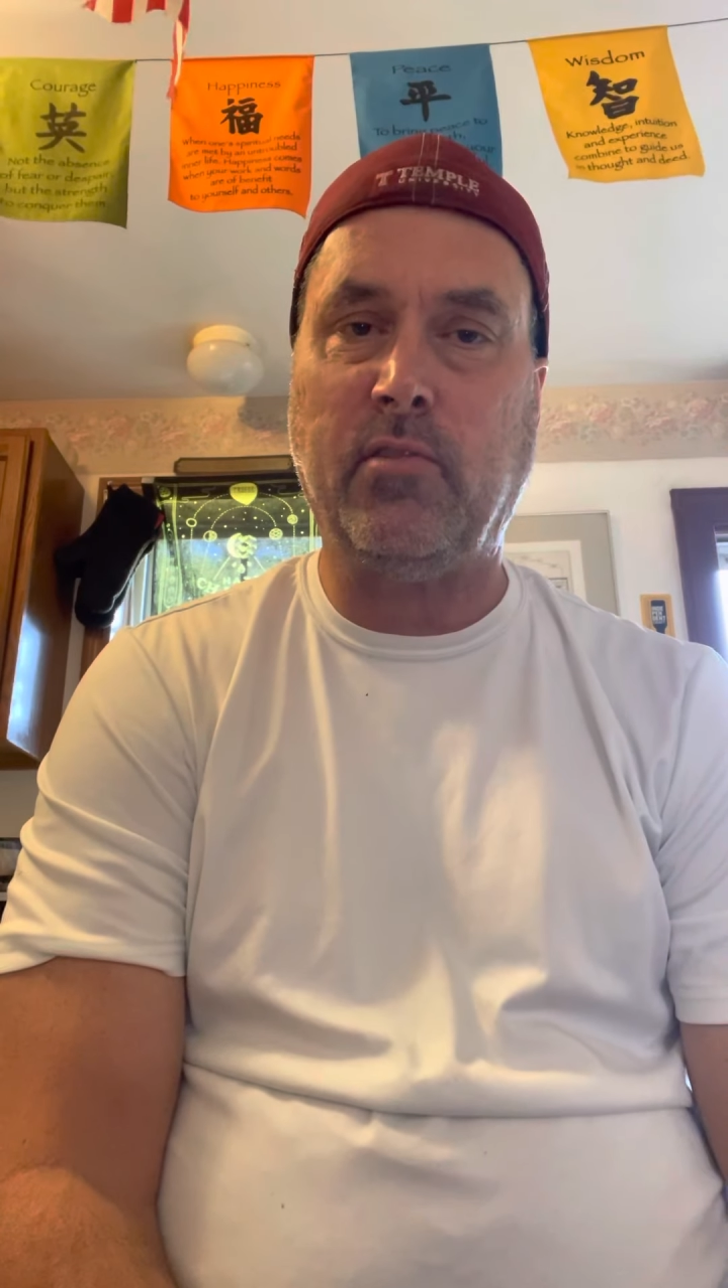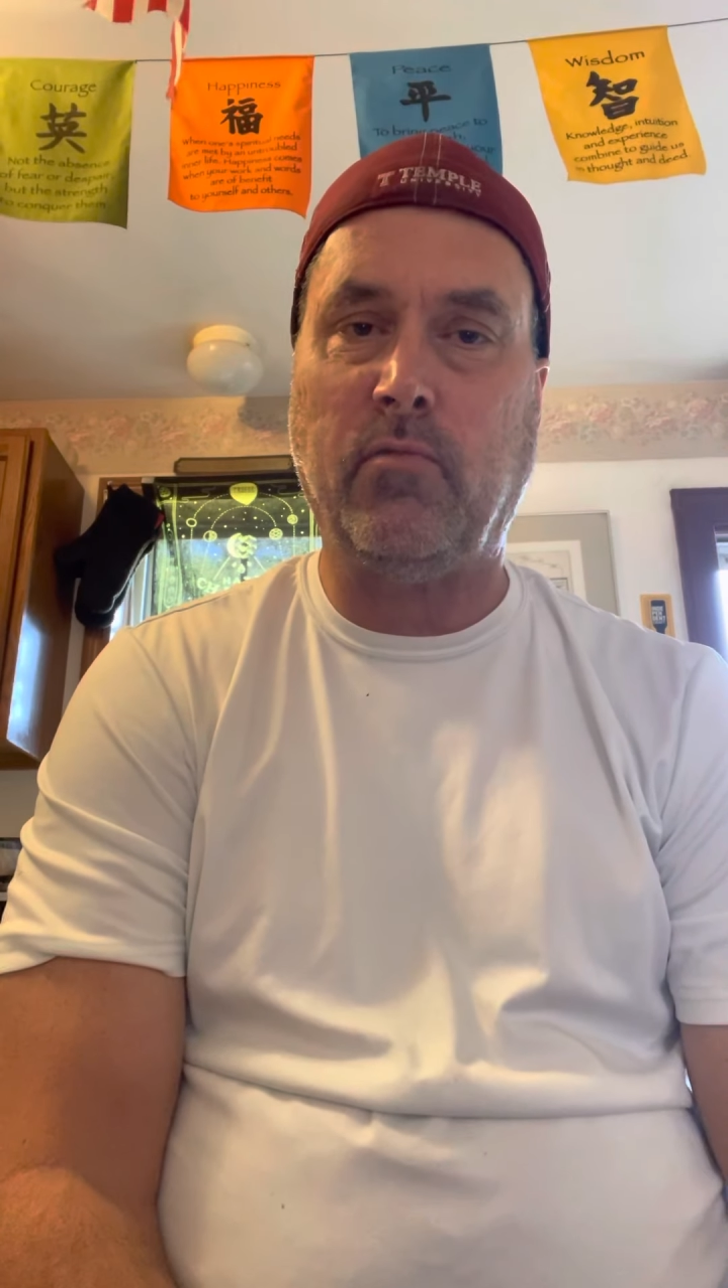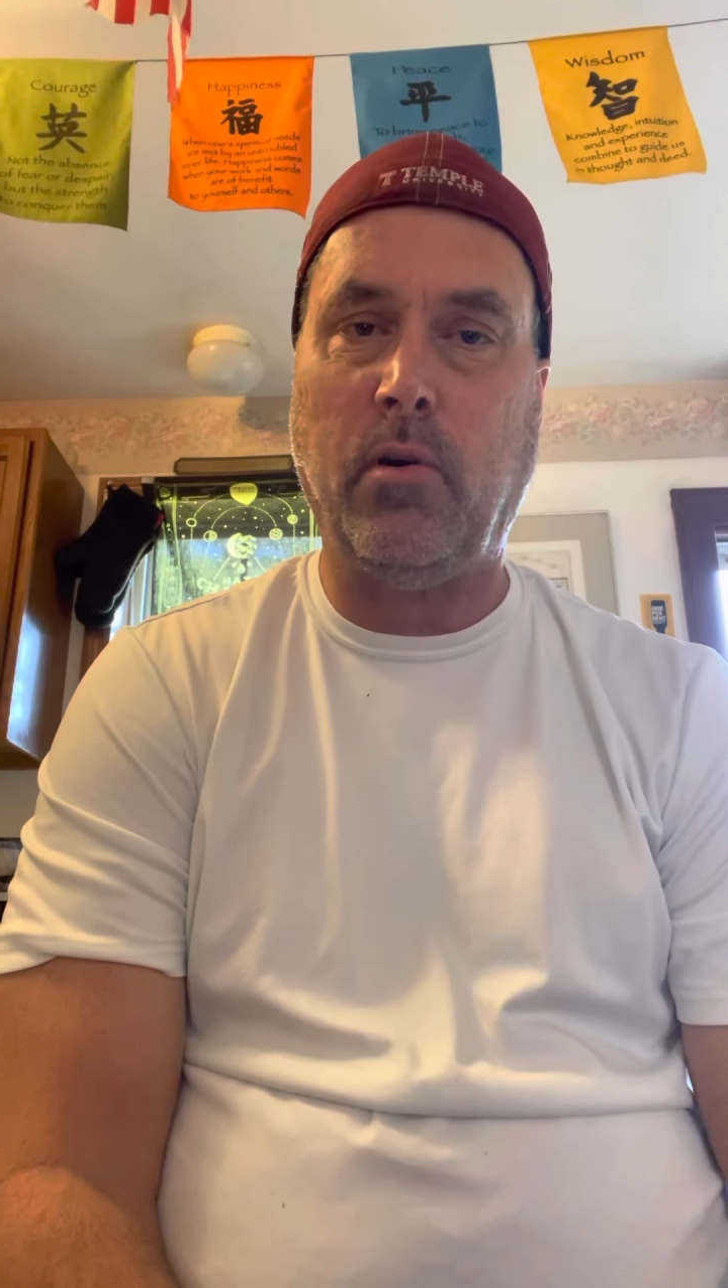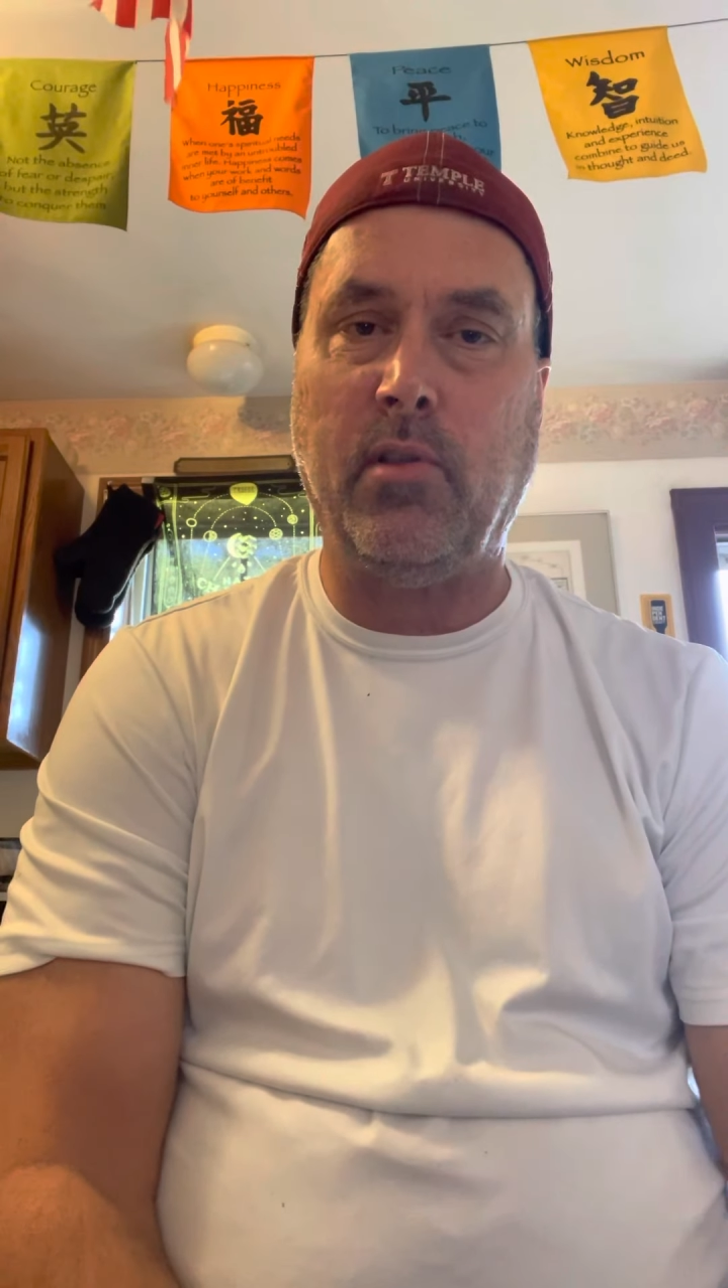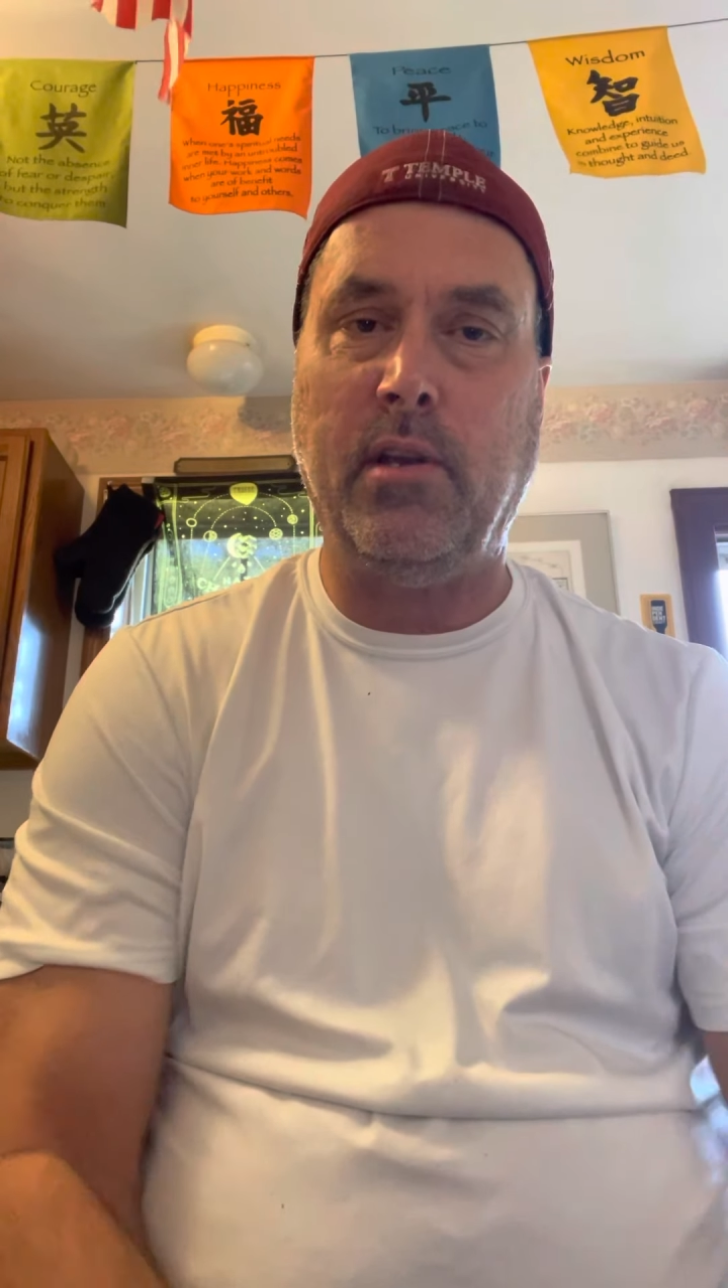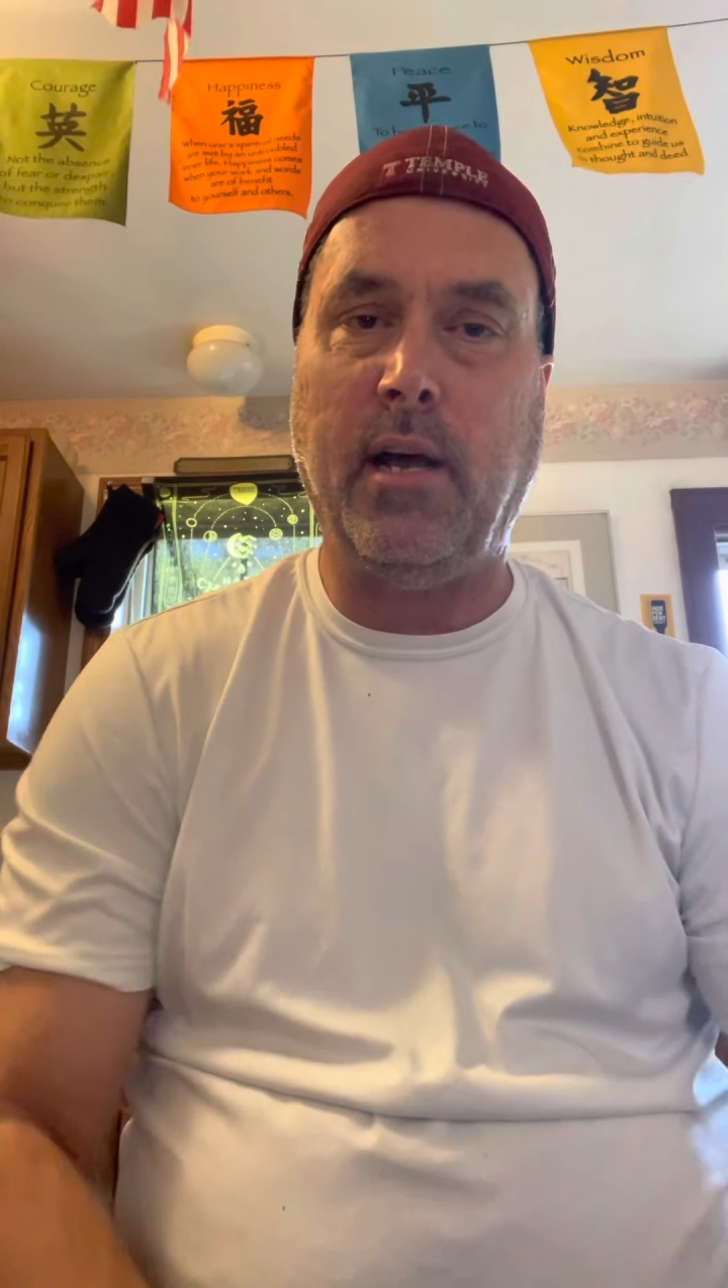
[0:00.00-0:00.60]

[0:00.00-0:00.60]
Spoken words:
to roll the